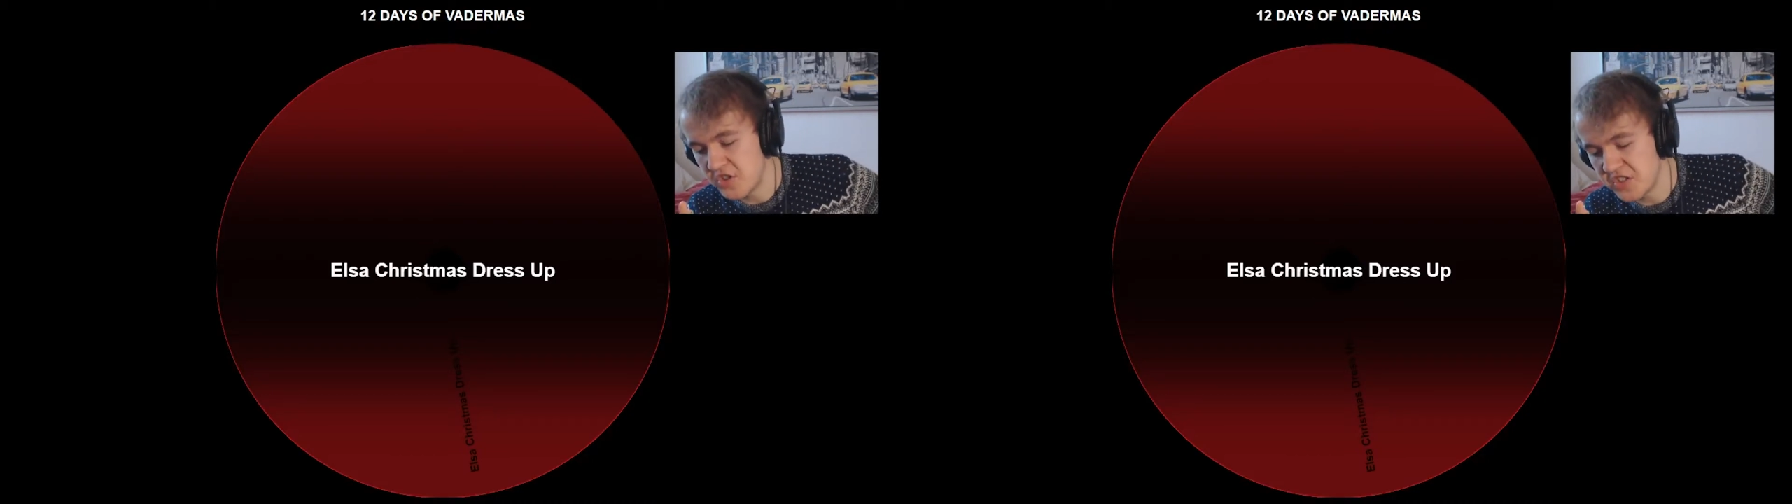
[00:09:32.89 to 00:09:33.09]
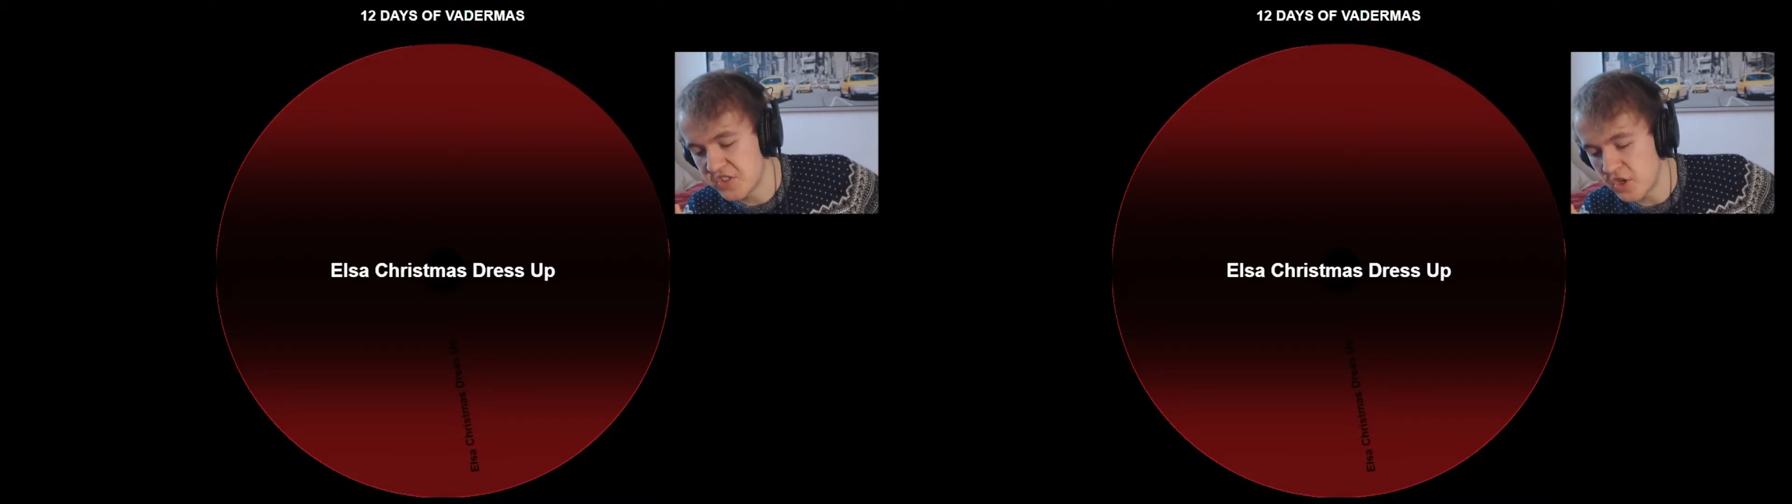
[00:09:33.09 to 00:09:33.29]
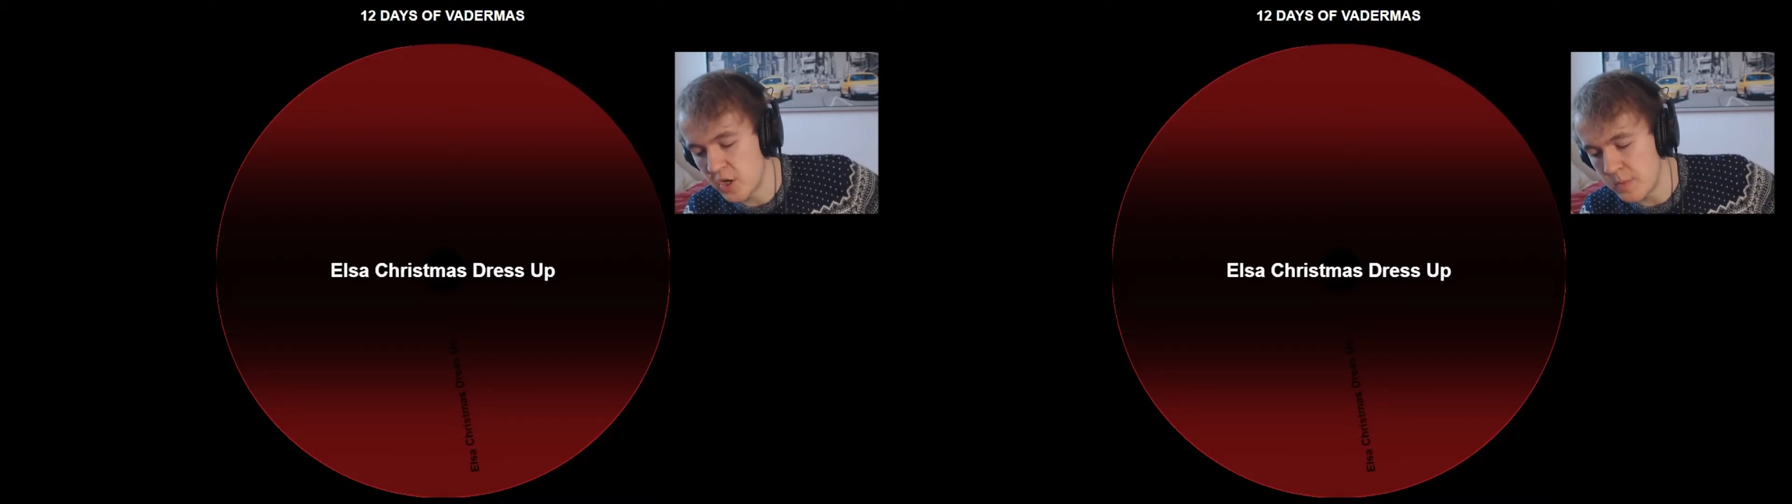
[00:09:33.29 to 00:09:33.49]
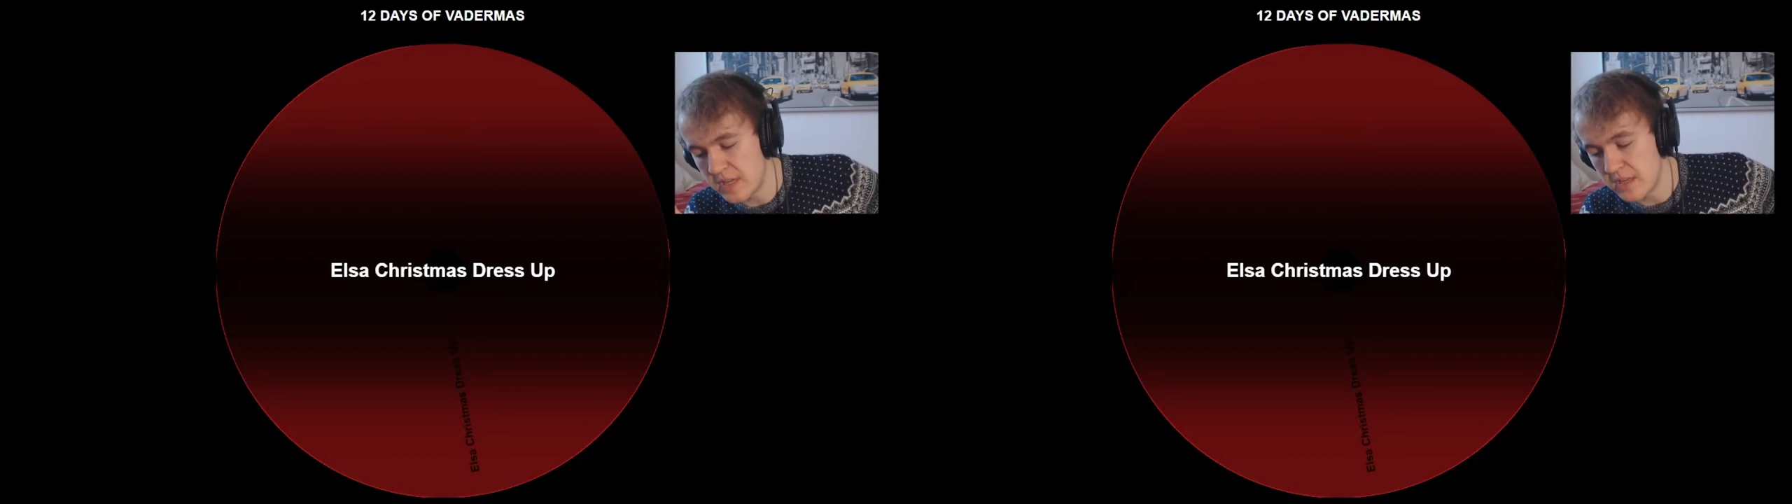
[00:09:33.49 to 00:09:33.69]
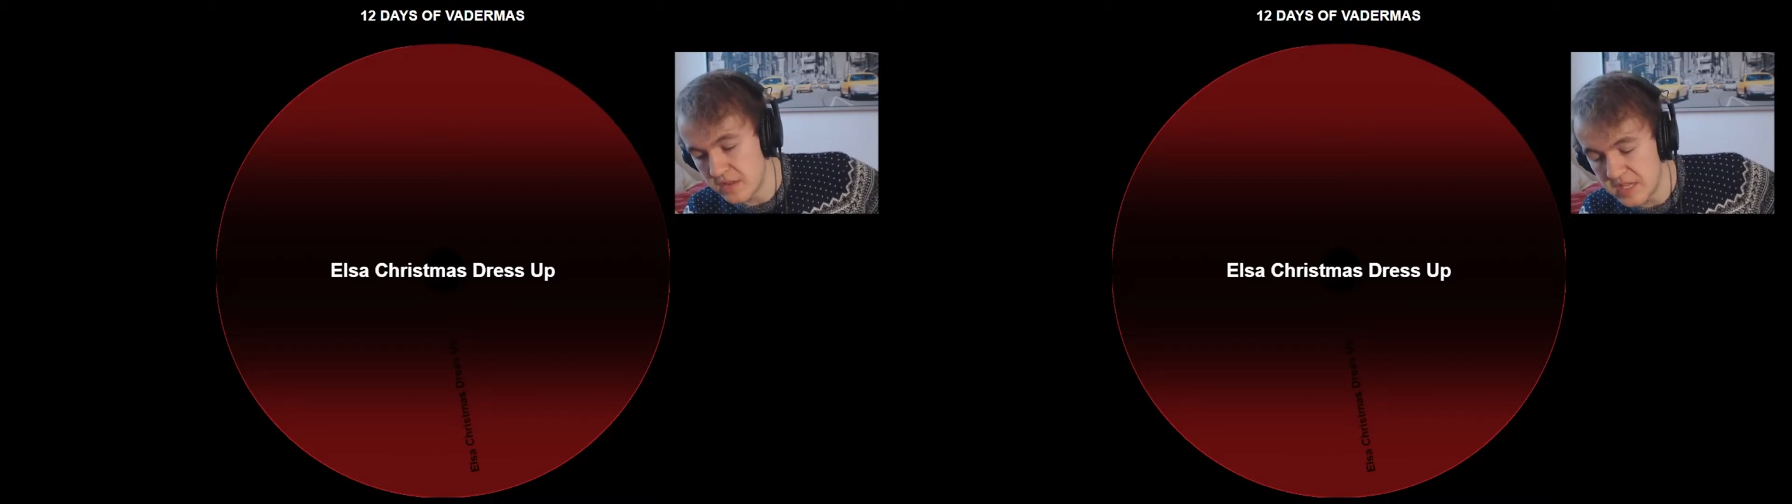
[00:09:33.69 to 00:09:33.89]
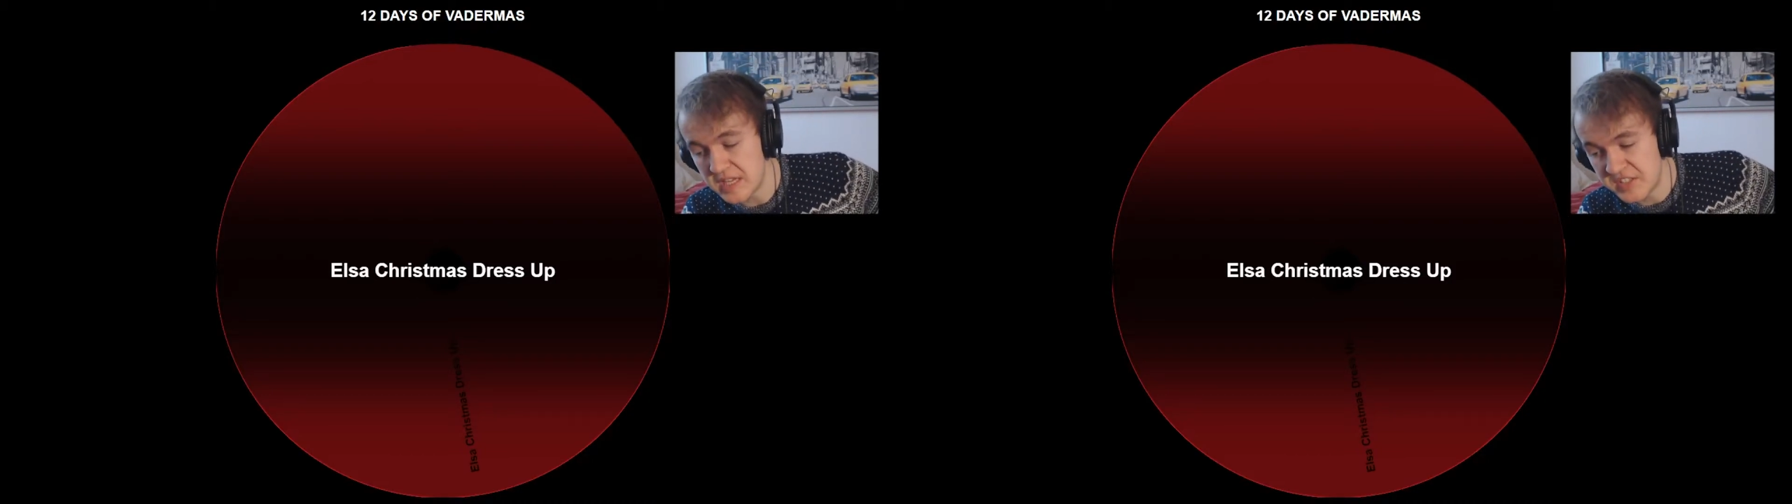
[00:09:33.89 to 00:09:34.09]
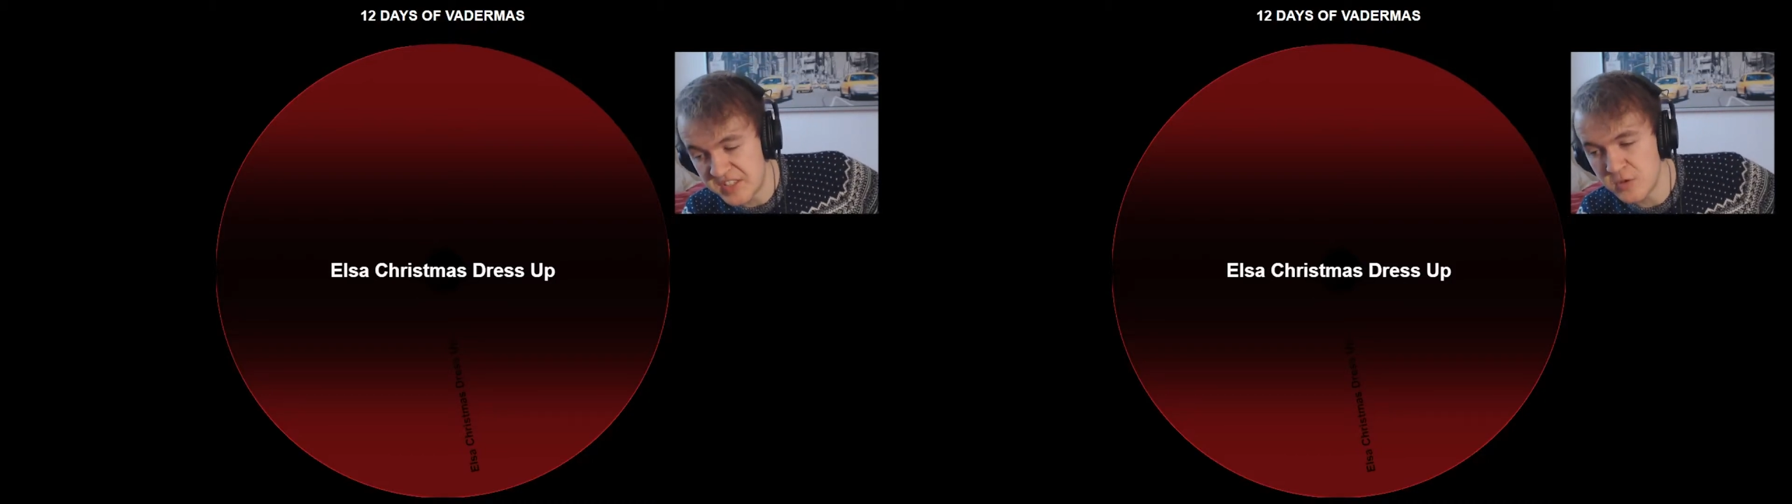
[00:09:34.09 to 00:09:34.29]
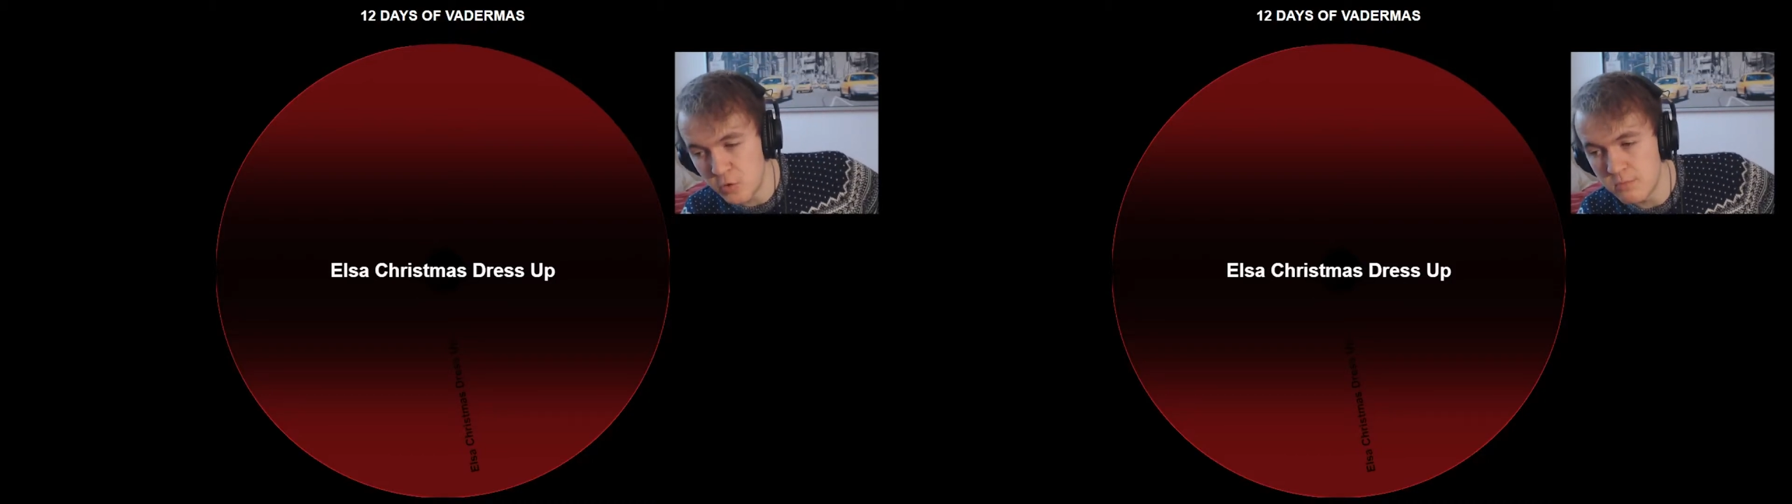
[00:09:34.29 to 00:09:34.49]
This is going to be the
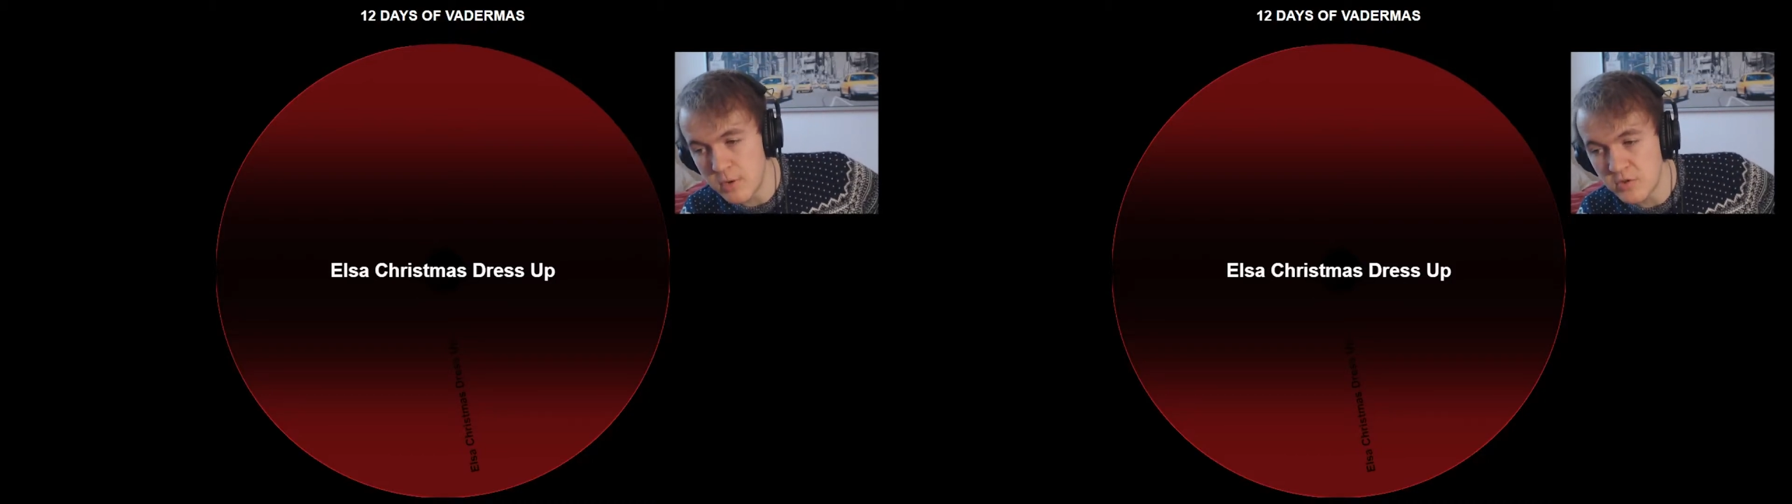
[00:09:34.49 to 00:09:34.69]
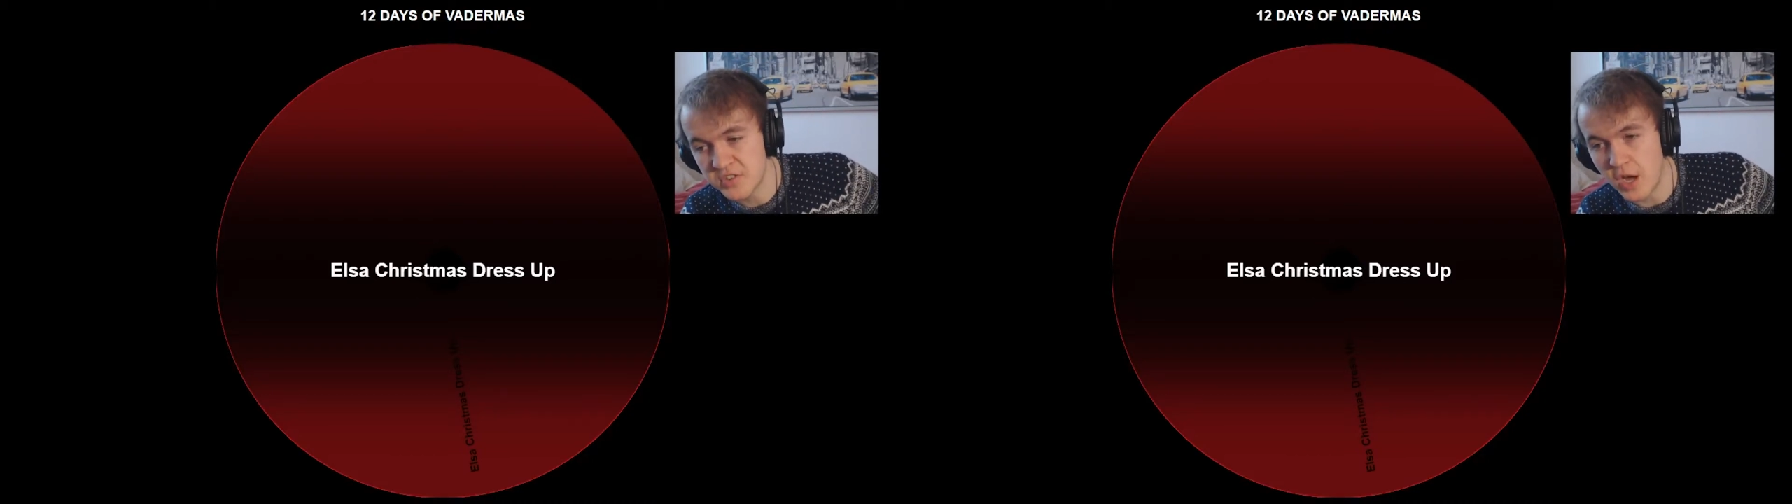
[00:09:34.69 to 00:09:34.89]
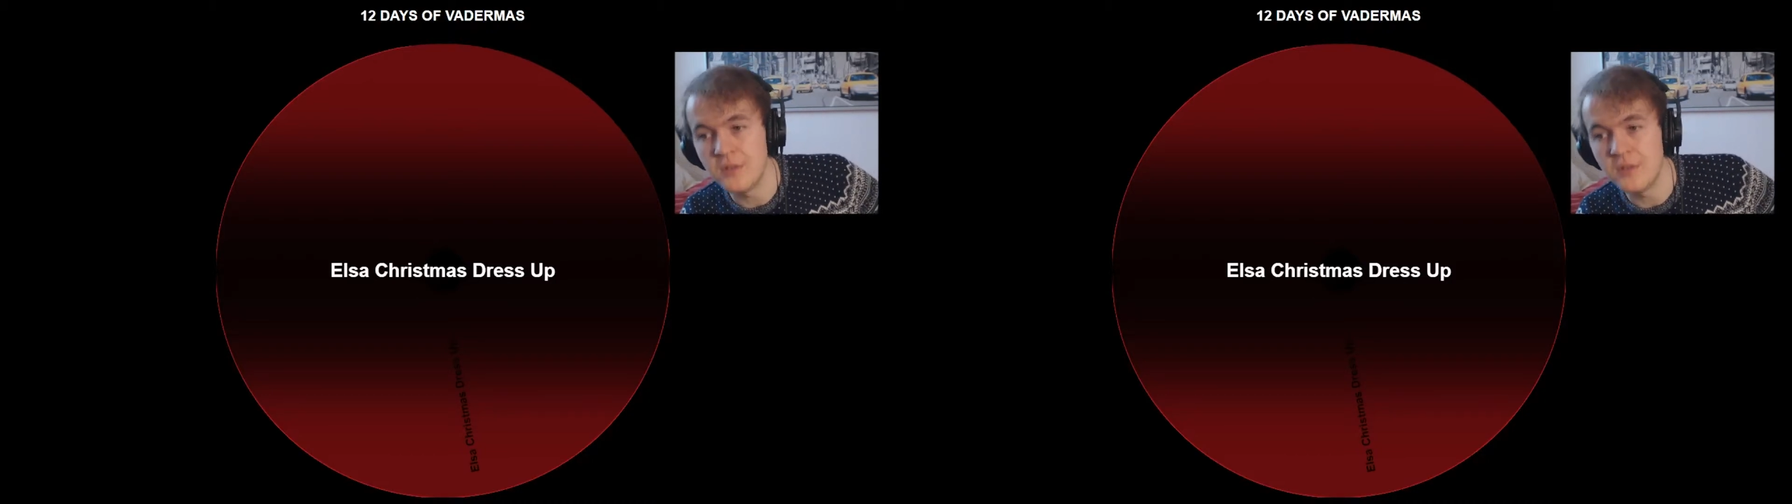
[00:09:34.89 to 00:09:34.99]
single most